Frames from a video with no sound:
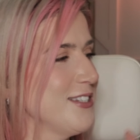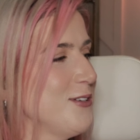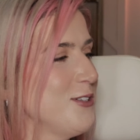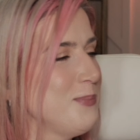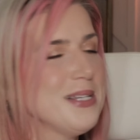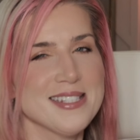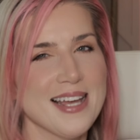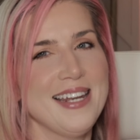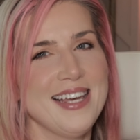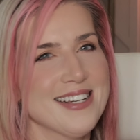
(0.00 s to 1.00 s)
So to be
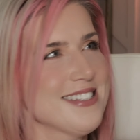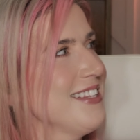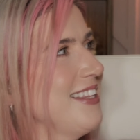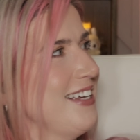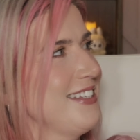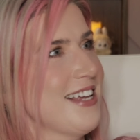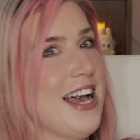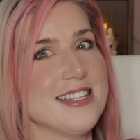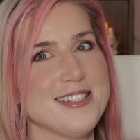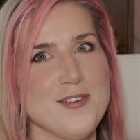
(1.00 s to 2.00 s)
sat next to this
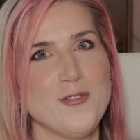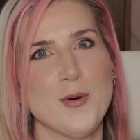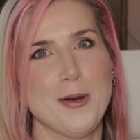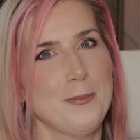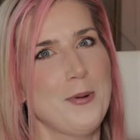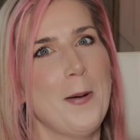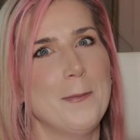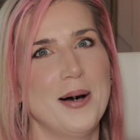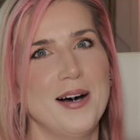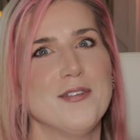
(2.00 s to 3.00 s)
as if we're in
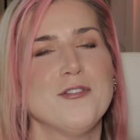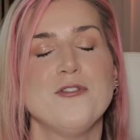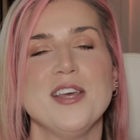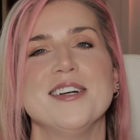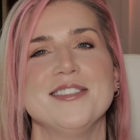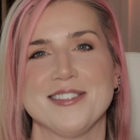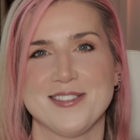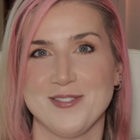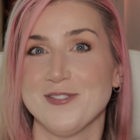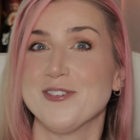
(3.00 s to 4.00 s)
Popmart
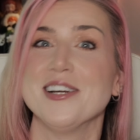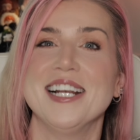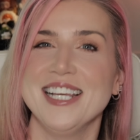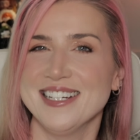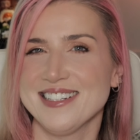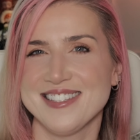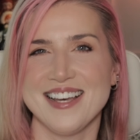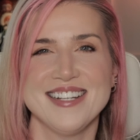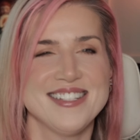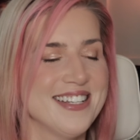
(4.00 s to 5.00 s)
feels really
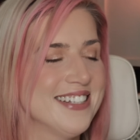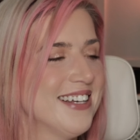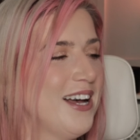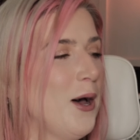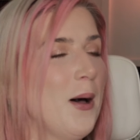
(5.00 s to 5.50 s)
exciting.